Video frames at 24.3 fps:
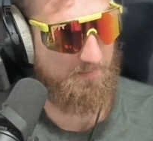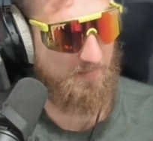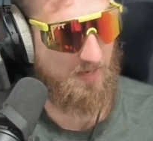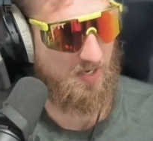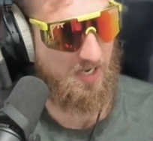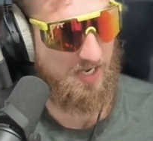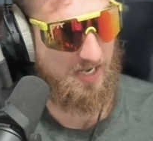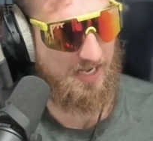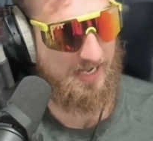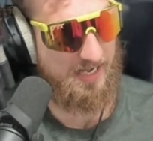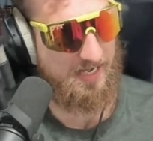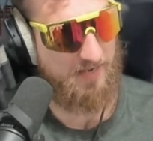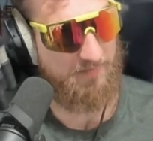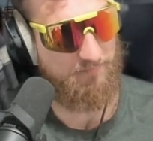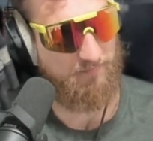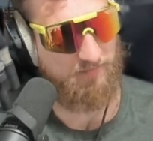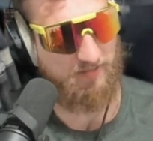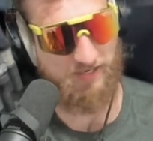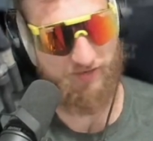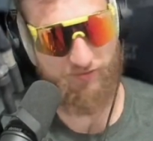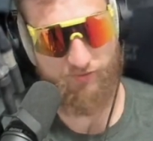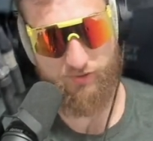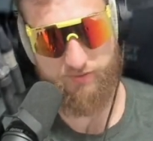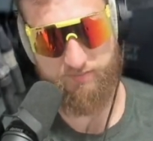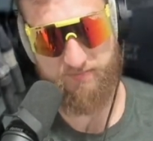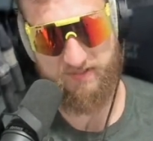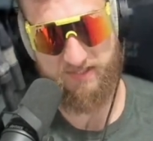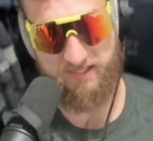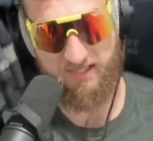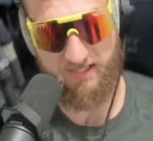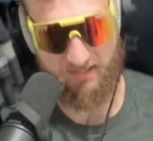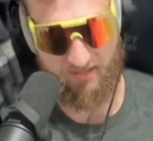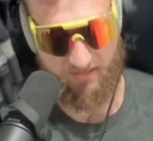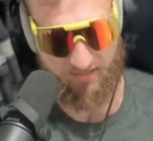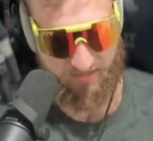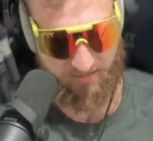I for our loop
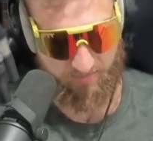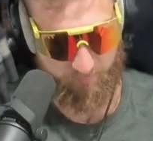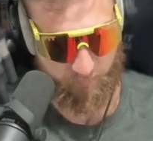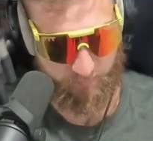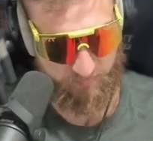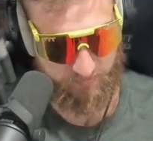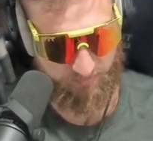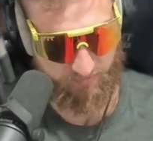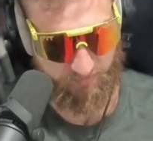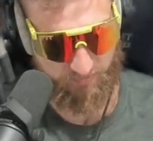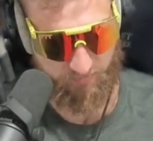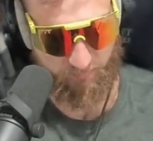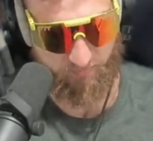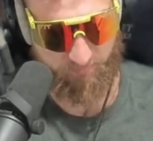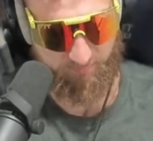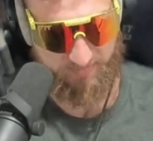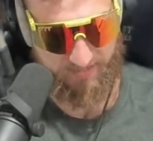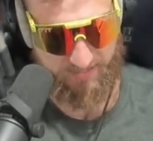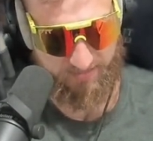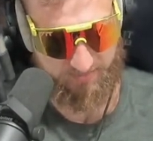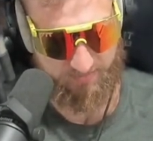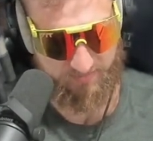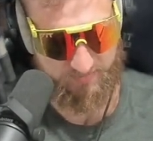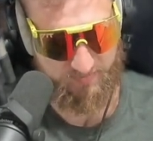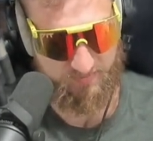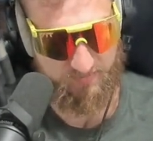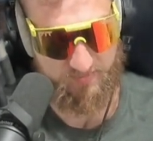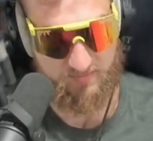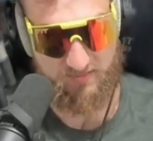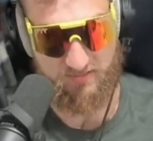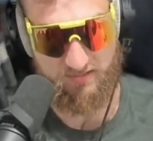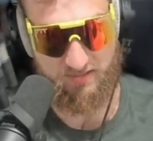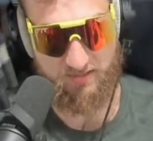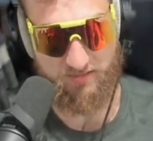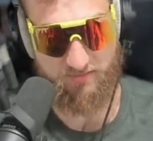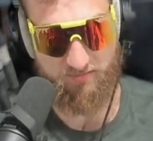counter, and I'm also going to do a max
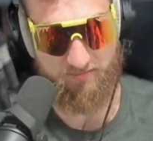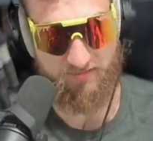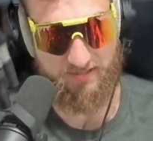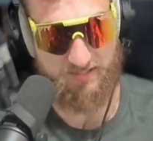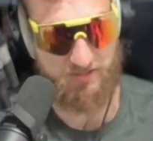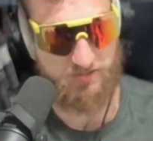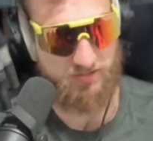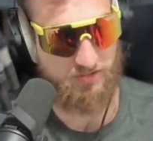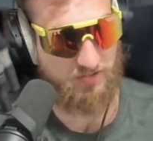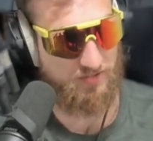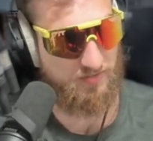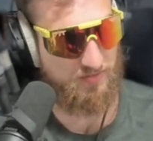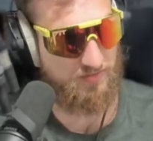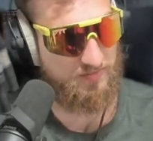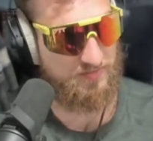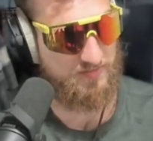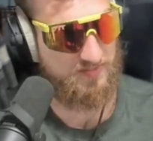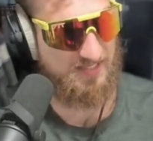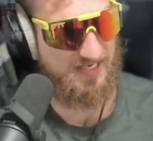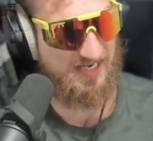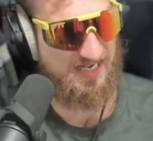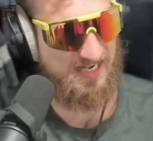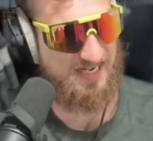iterations.